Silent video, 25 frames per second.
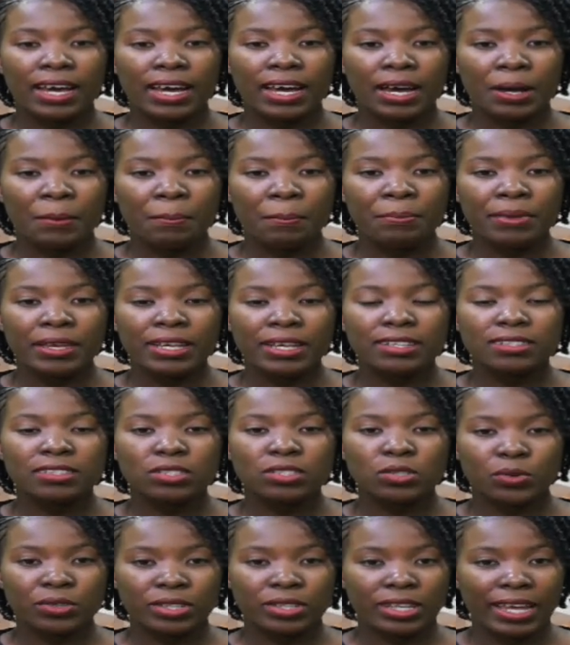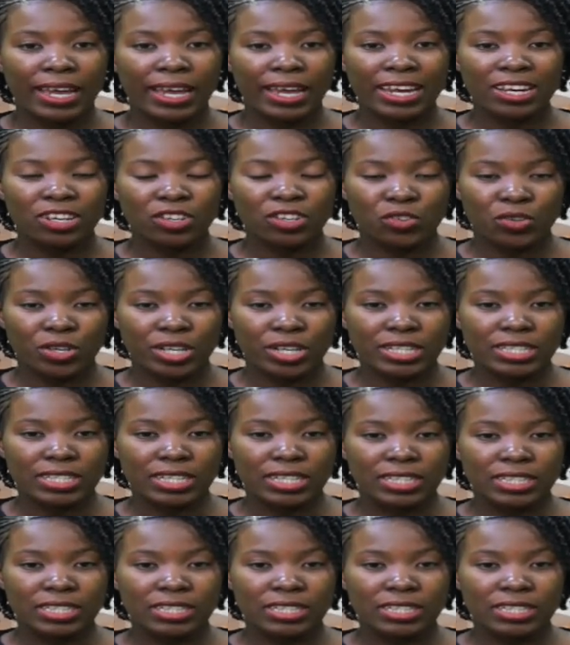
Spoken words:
being so dehydrated,